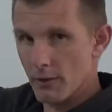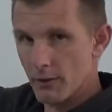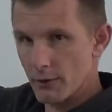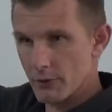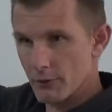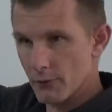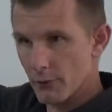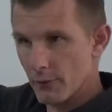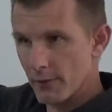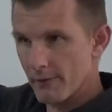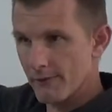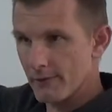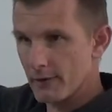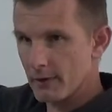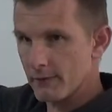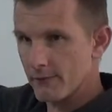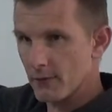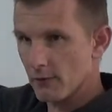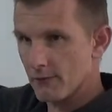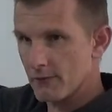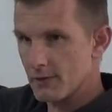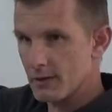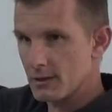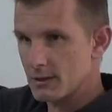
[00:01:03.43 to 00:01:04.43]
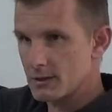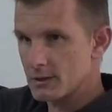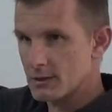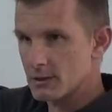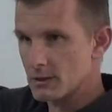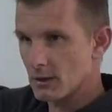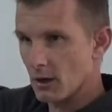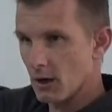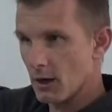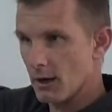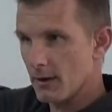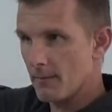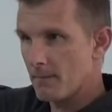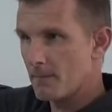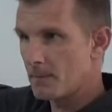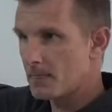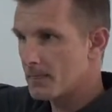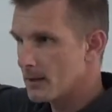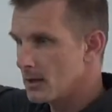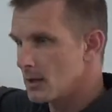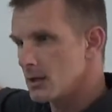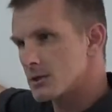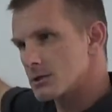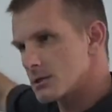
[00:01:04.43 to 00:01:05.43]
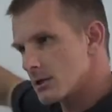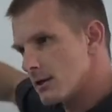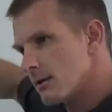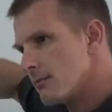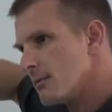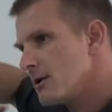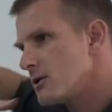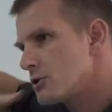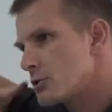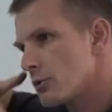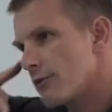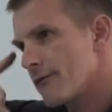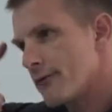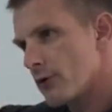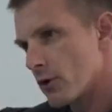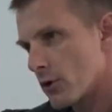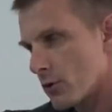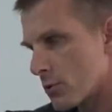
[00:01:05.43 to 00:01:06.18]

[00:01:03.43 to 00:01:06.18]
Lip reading: derivative of the inside. So that means we've got to